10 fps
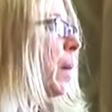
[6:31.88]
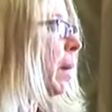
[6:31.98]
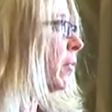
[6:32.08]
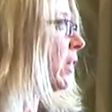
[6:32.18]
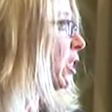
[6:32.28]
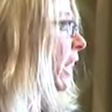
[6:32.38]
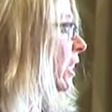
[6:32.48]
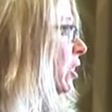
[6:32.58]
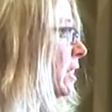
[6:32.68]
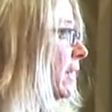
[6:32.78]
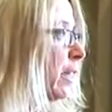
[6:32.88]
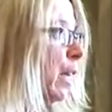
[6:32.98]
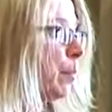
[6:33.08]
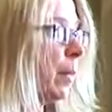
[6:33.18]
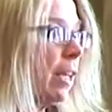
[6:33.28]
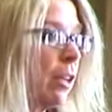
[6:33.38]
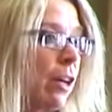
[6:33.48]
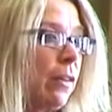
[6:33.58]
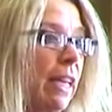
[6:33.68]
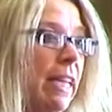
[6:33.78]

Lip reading: Department of Education said, yep, here you go,